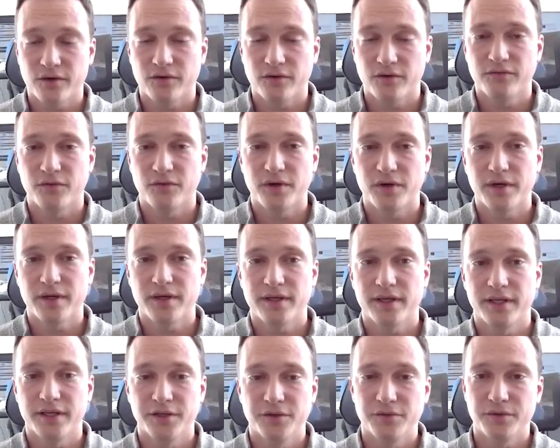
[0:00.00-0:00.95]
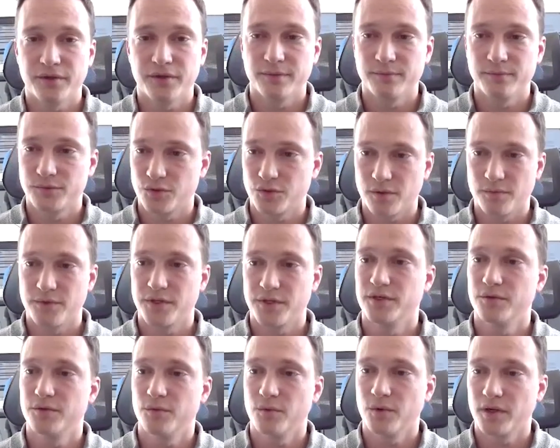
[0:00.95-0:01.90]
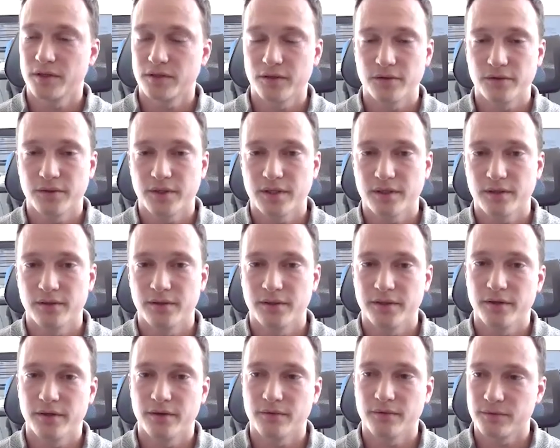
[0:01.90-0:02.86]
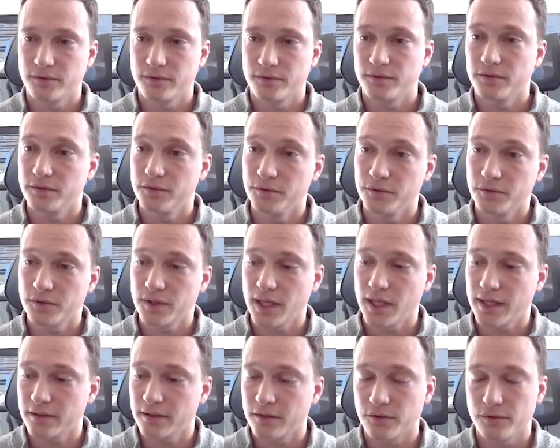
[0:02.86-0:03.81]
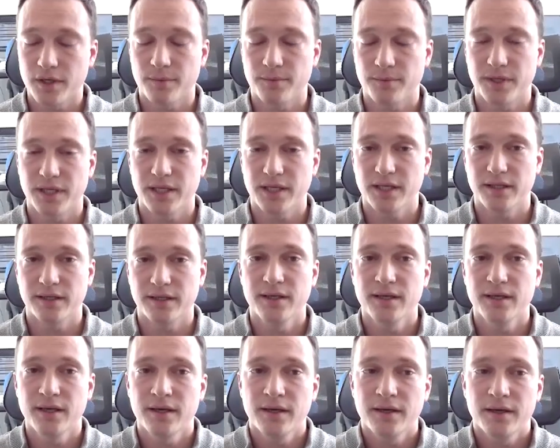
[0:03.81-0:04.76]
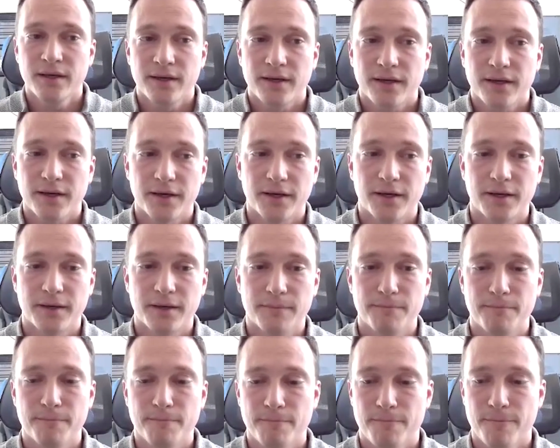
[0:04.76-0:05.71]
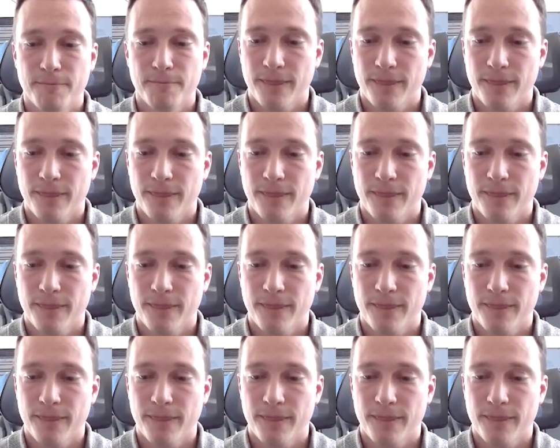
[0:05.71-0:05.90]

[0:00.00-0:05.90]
go for it, and you can absorb the new workload or you know new client load coming in. Um,